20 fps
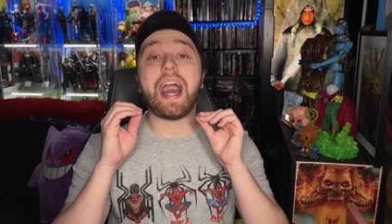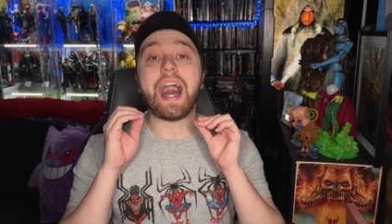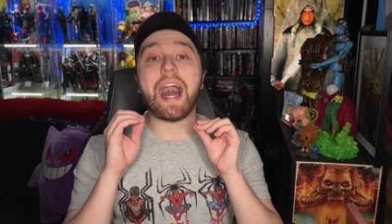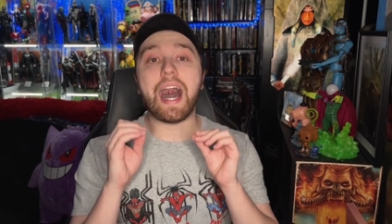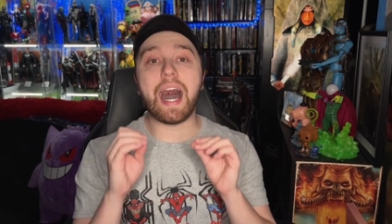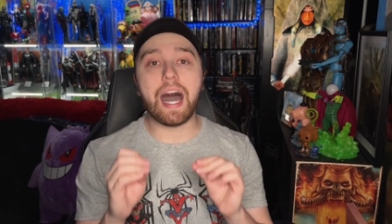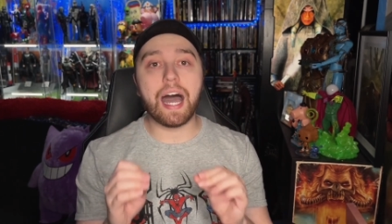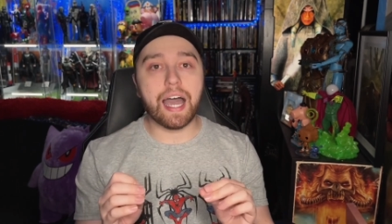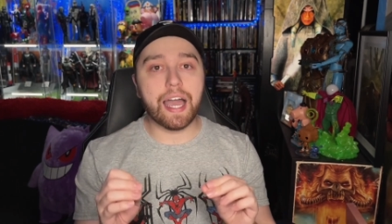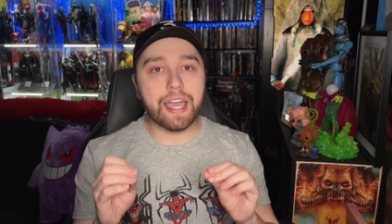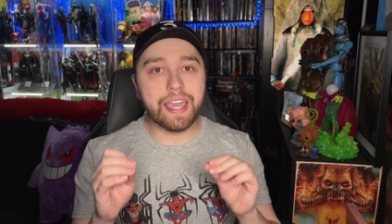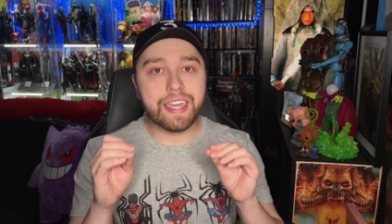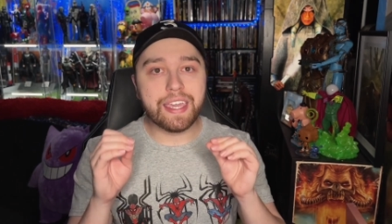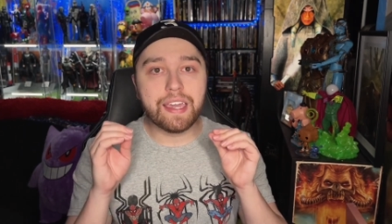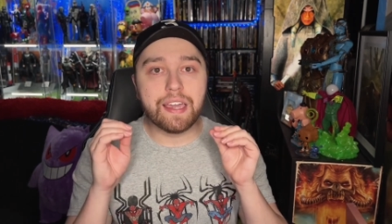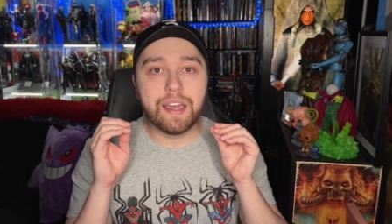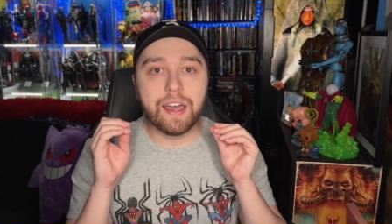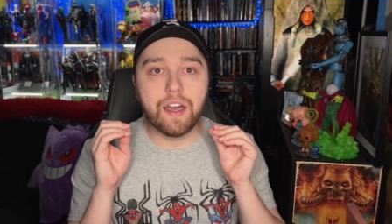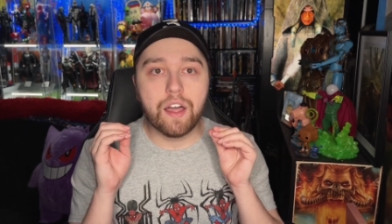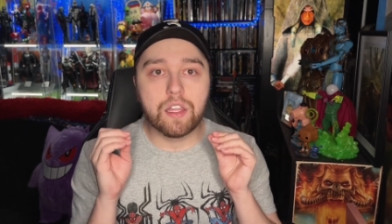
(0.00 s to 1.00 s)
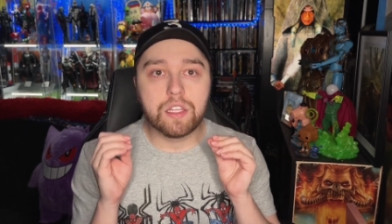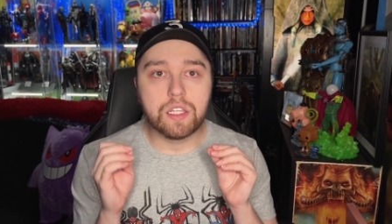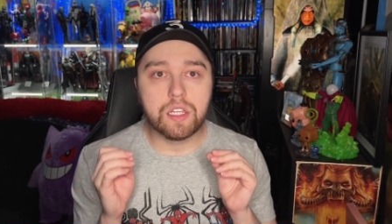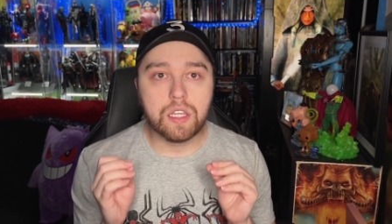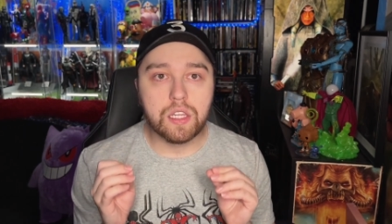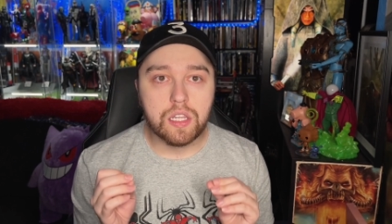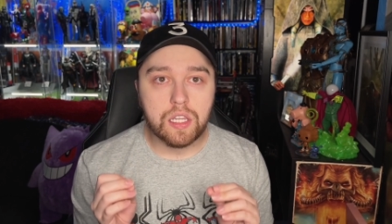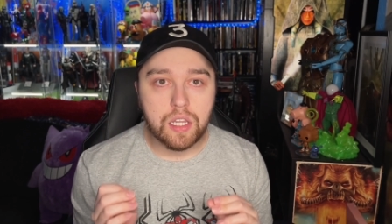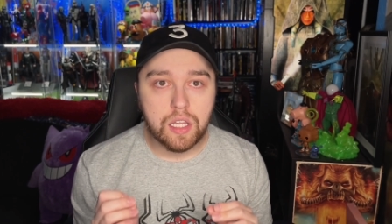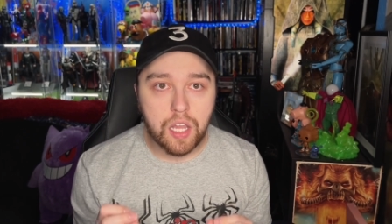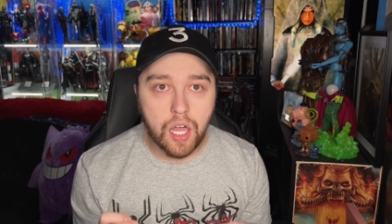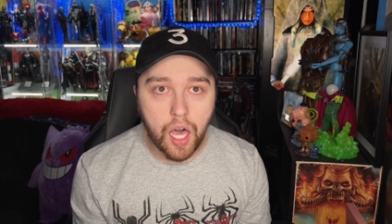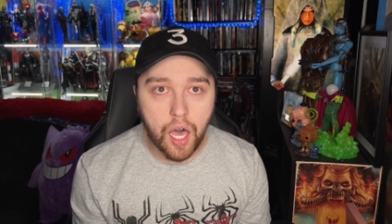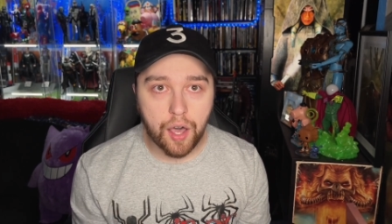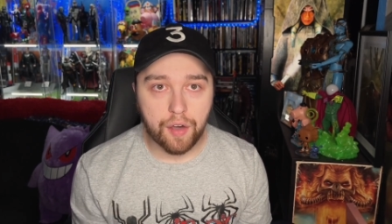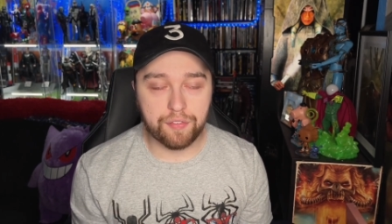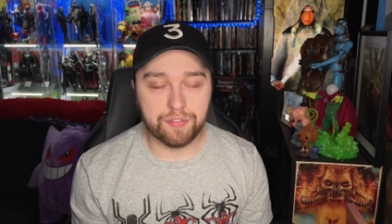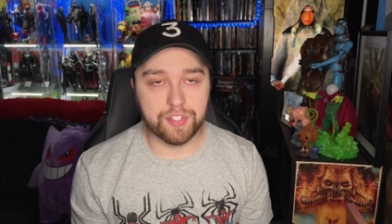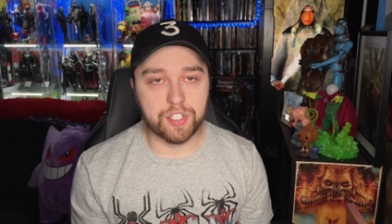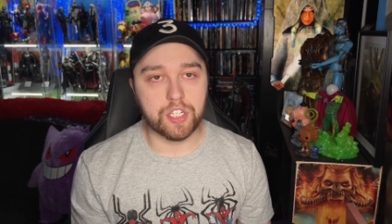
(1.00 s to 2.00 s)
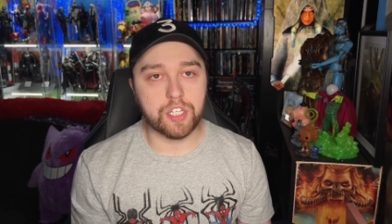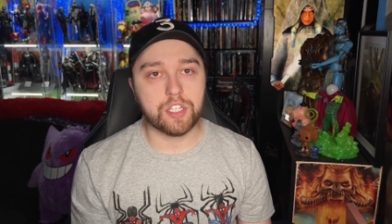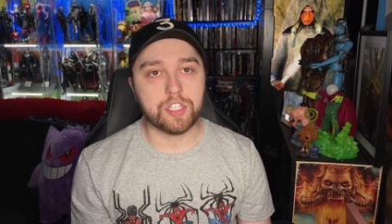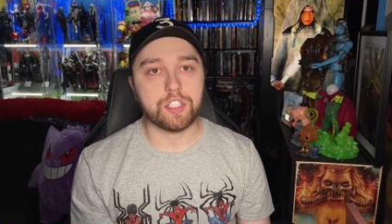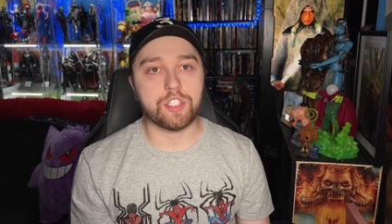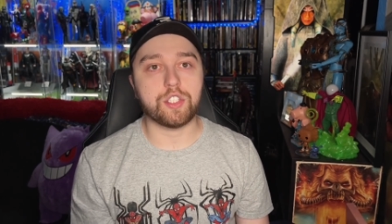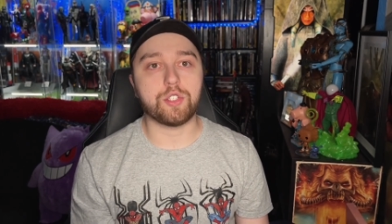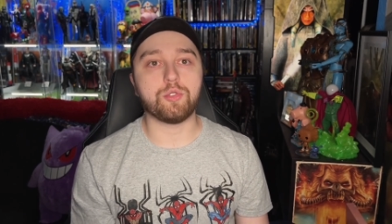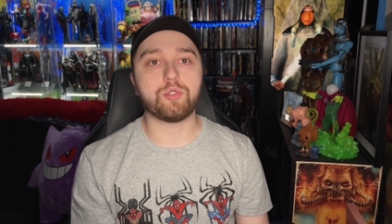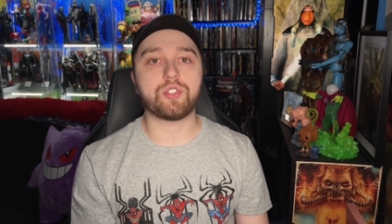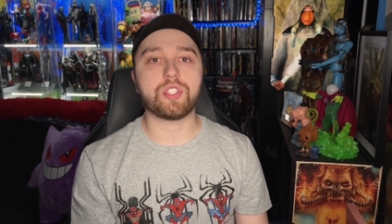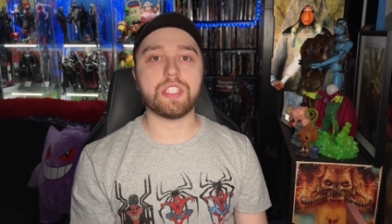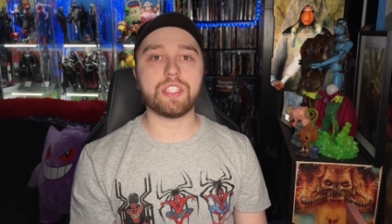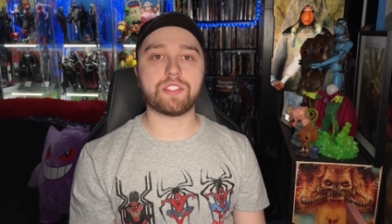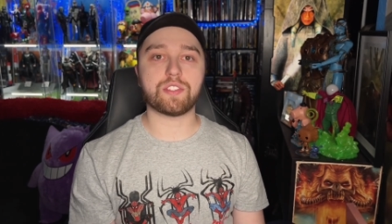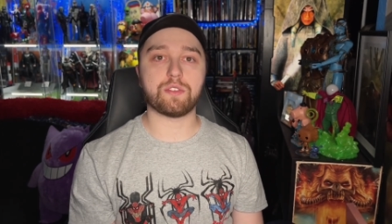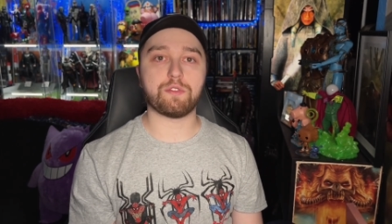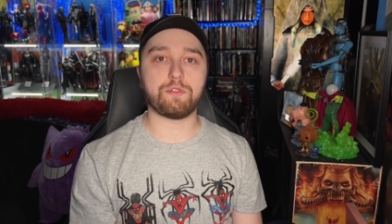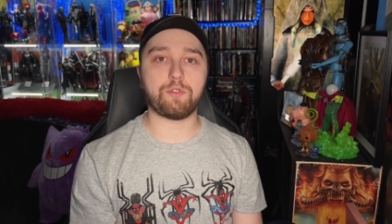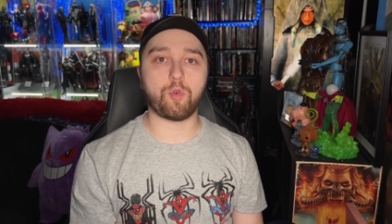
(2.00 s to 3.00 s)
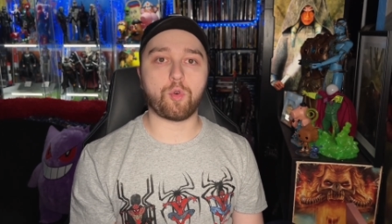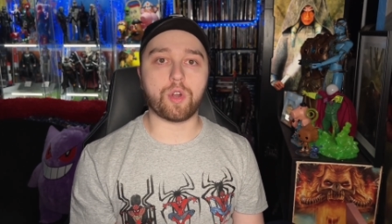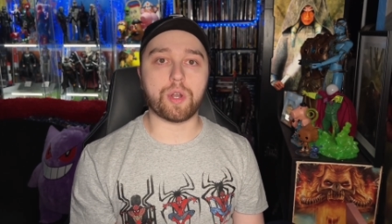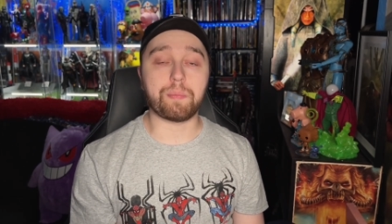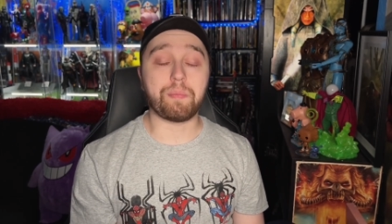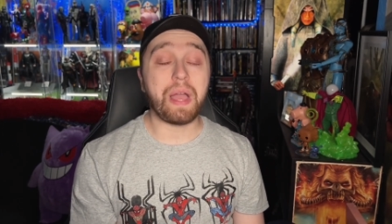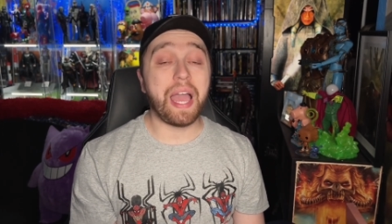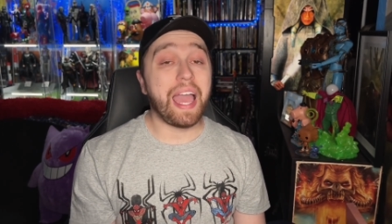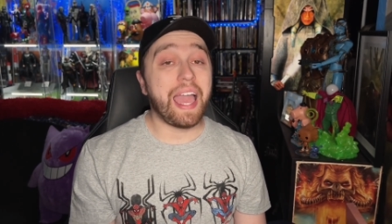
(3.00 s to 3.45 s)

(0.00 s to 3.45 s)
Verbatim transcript: I loved You Season 4.